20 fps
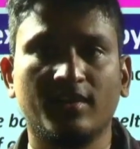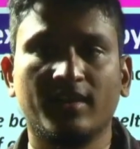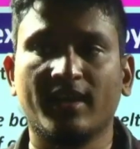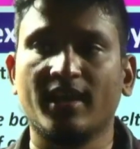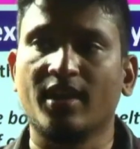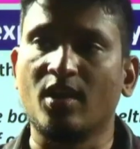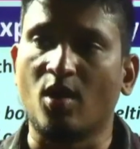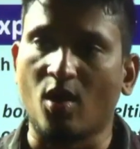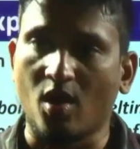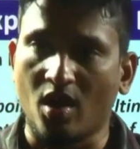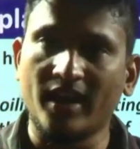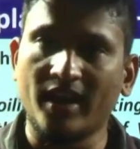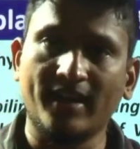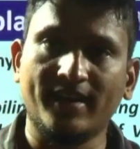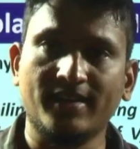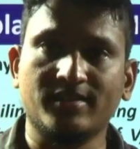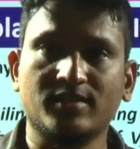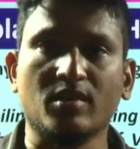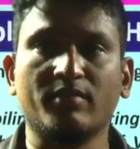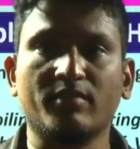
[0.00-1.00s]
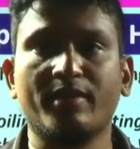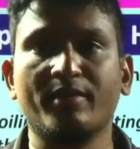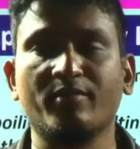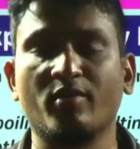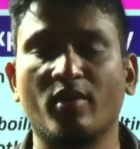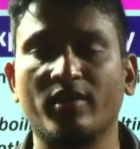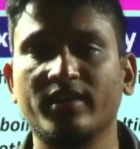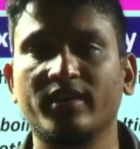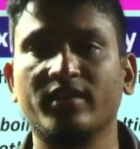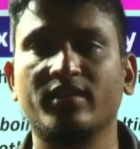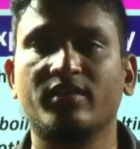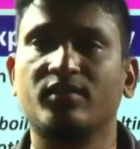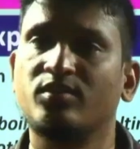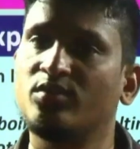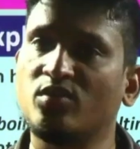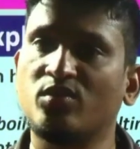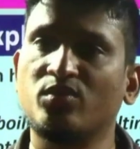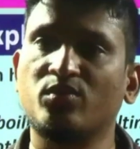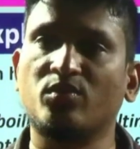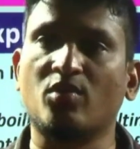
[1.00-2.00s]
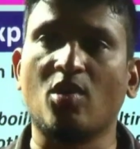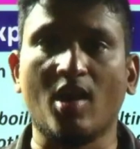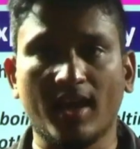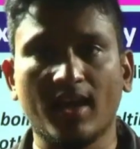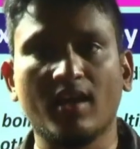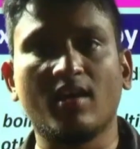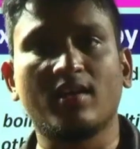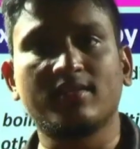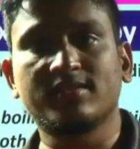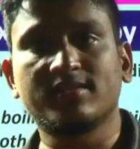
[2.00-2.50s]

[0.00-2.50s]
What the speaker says: Can oil dissolve in water? No, oil also